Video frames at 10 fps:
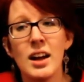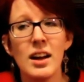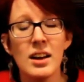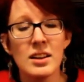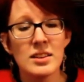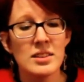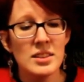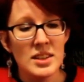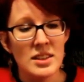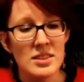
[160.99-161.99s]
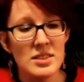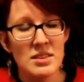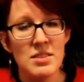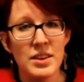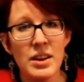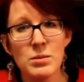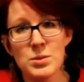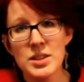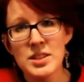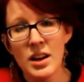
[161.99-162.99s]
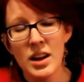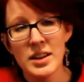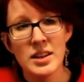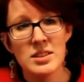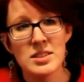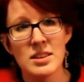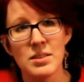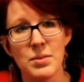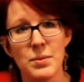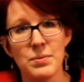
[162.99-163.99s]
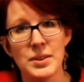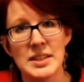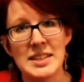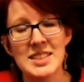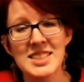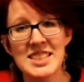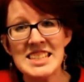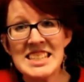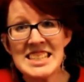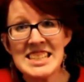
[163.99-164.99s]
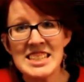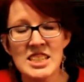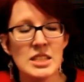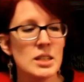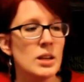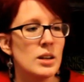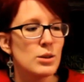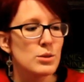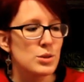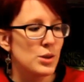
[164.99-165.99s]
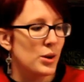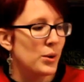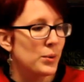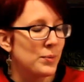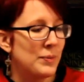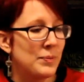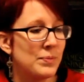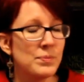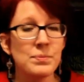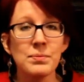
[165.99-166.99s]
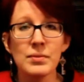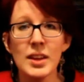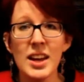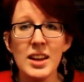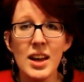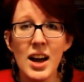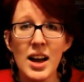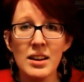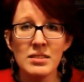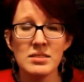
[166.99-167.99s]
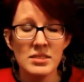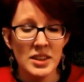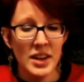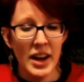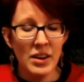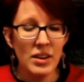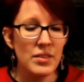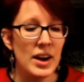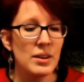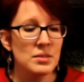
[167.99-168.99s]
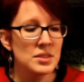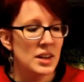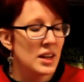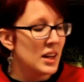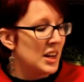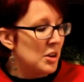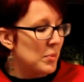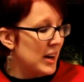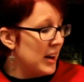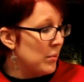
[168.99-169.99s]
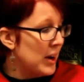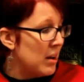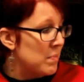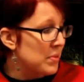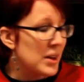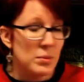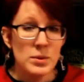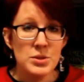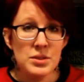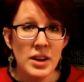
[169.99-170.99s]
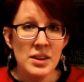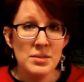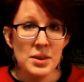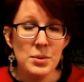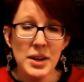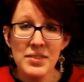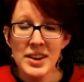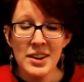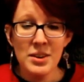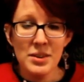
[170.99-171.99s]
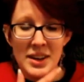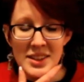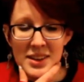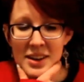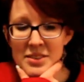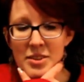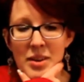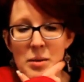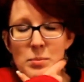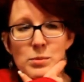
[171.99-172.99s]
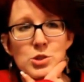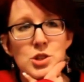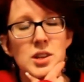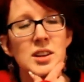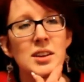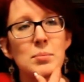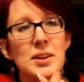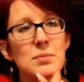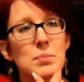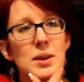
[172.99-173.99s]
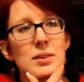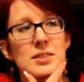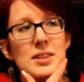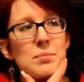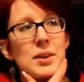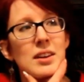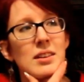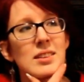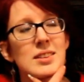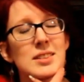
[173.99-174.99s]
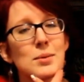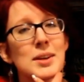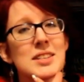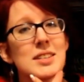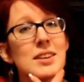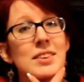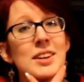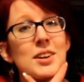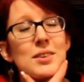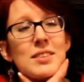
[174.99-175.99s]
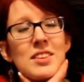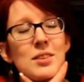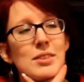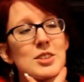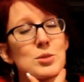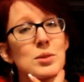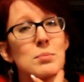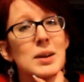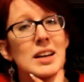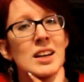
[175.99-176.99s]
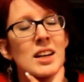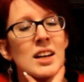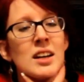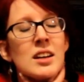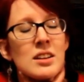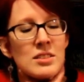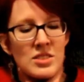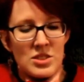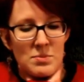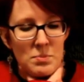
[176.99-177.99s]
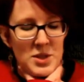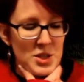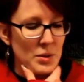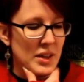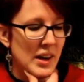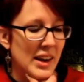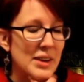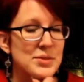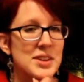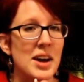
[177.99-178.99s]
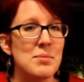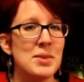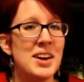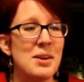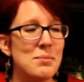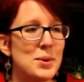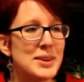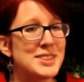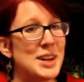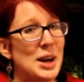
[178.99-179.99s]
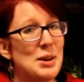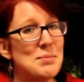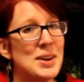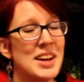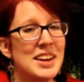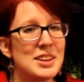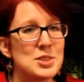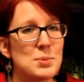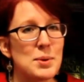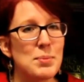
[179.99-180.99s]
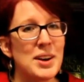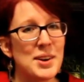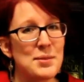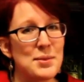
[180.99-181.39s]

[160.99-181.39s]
And it's in the countryside instead of the fucking city. So, yay! Yay all around. But anyway, that was kind of a quick video, and I know I'm cheating a bit because I'm making this a Wednesday video, even though it shouldn't be. So that I have time, more time, to prepare